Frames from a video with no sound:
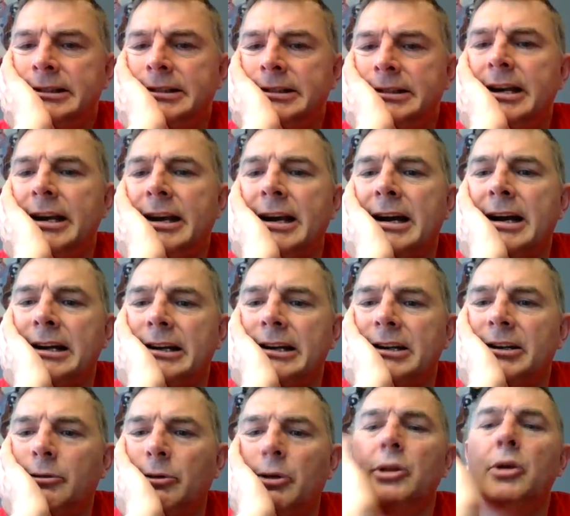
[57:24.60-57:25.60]

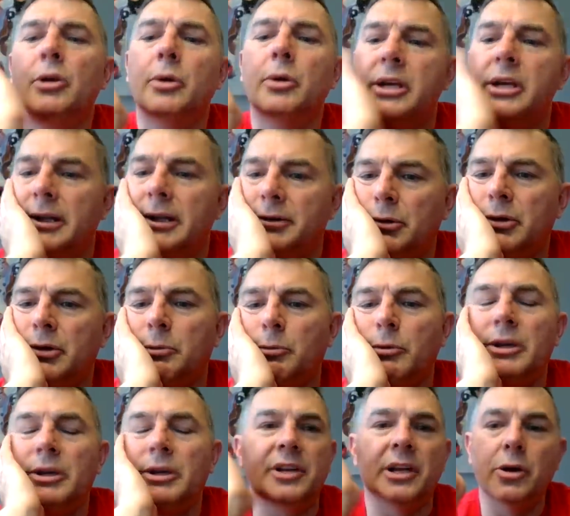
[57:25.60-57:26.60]
yeah, well, no kids. Okay,
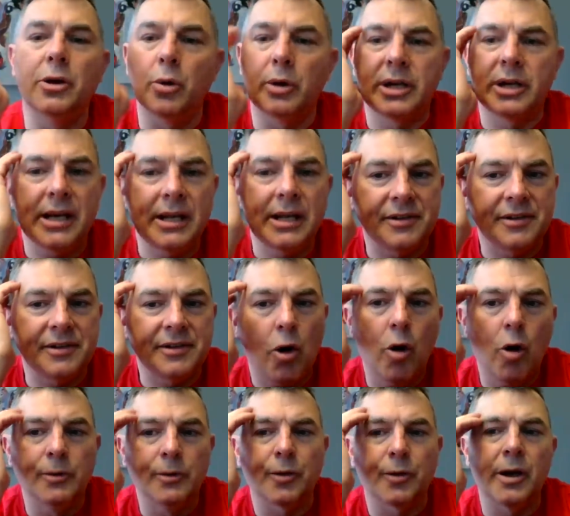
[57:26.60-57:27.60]
when you say no kids at
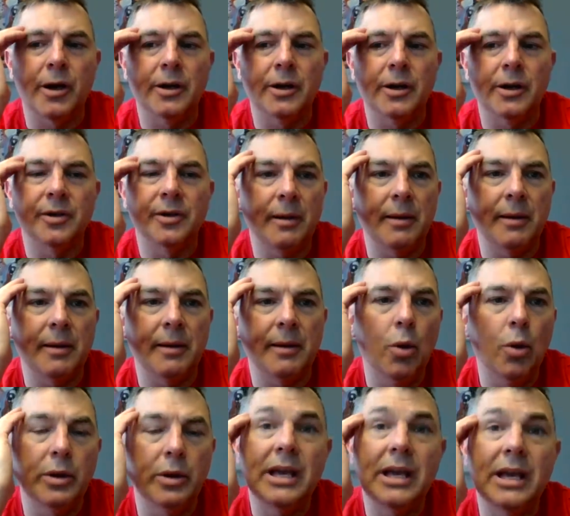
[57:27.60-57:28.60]
home, Tracy, does that mean
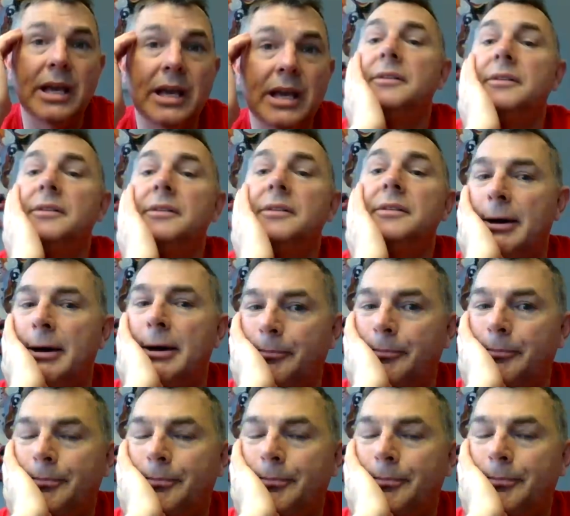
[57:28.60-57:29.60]
no kids?
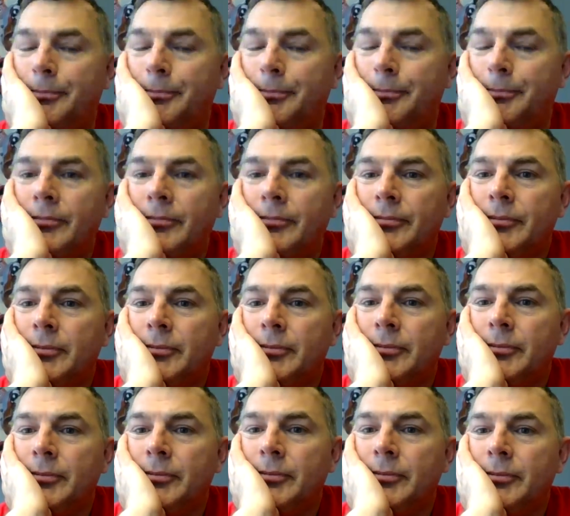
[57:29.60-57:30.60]
Um,
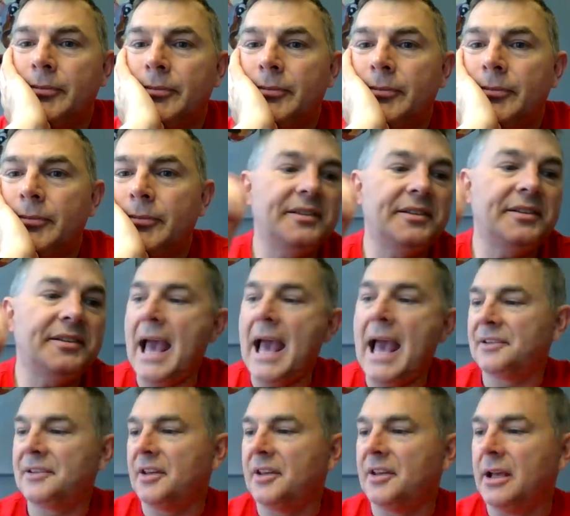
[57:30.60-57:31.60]
What's the best
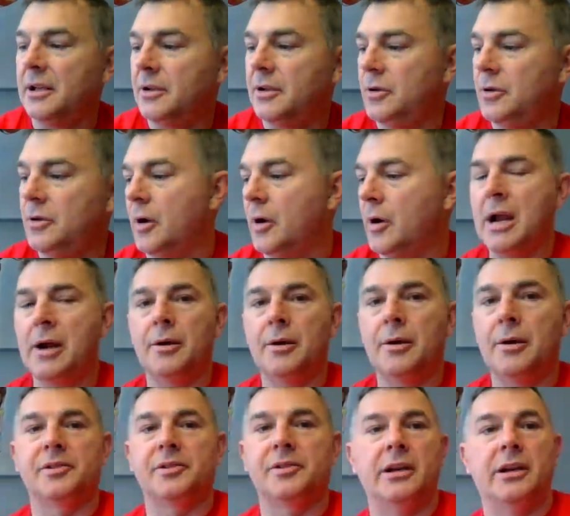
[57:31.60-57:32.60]
asset your
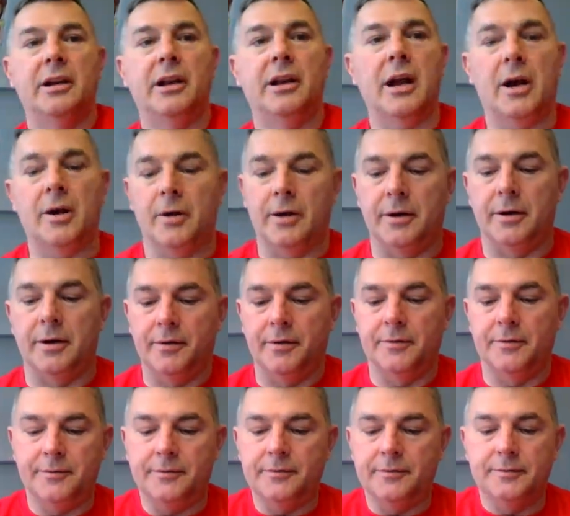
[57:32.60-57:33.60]
heirs can inherit?
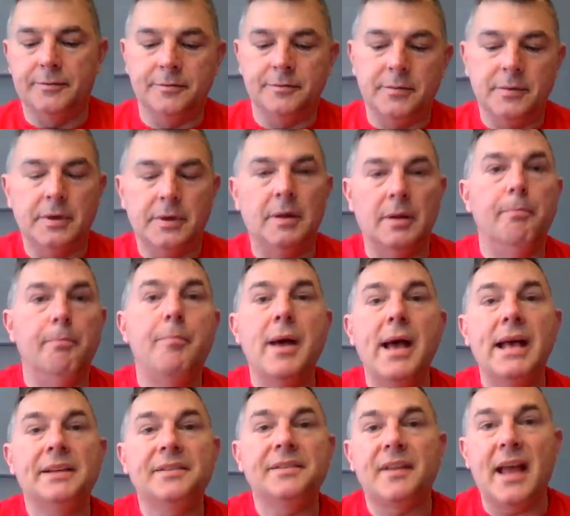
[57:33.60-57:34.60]
The
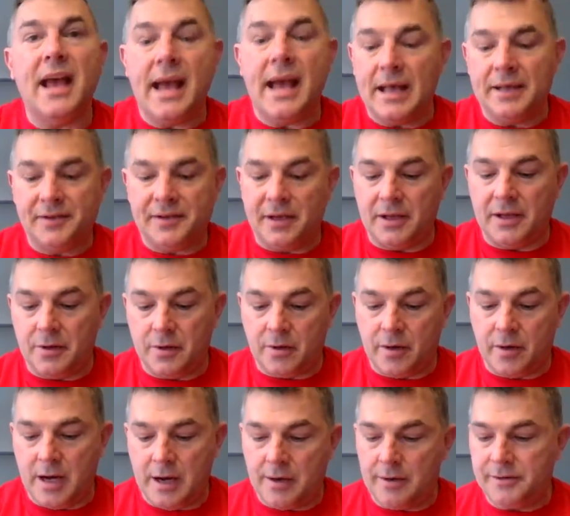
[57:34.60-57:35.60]
best asset
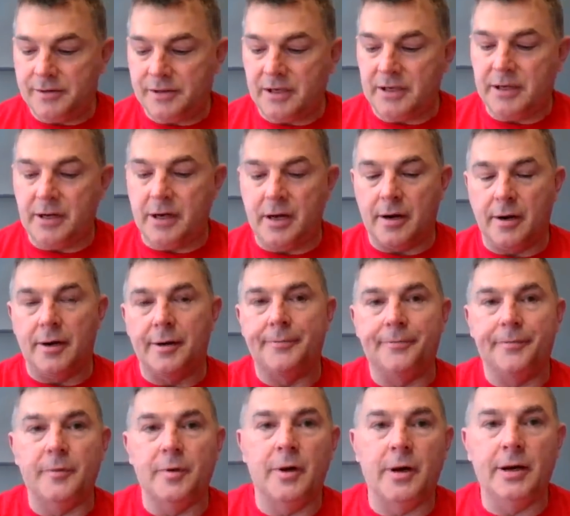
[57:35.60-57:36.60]
your heirs can inherit.
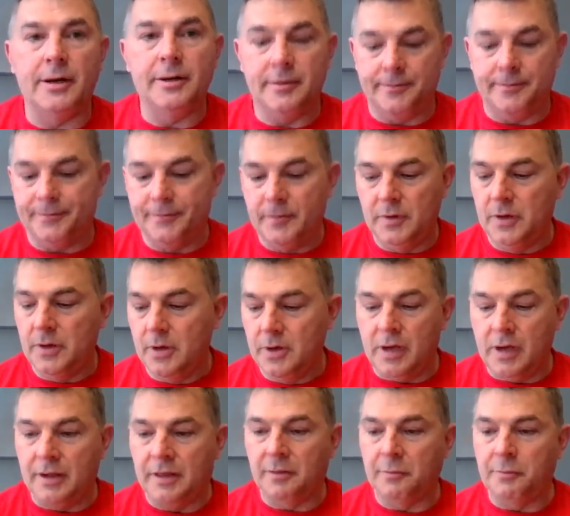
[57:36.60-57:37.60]
All right.
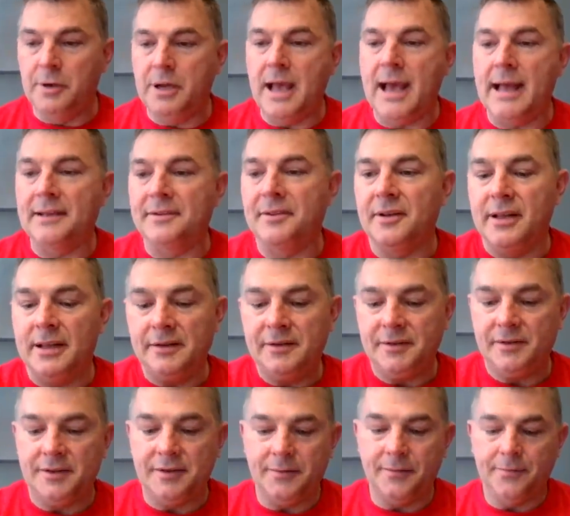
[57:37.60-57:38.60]
You got three
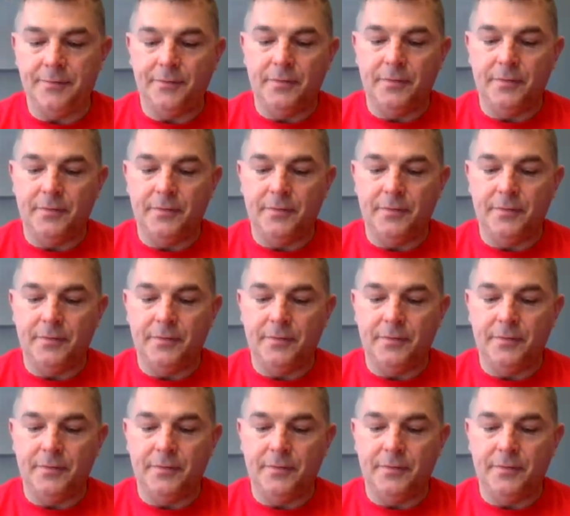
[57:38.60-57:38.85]
assets.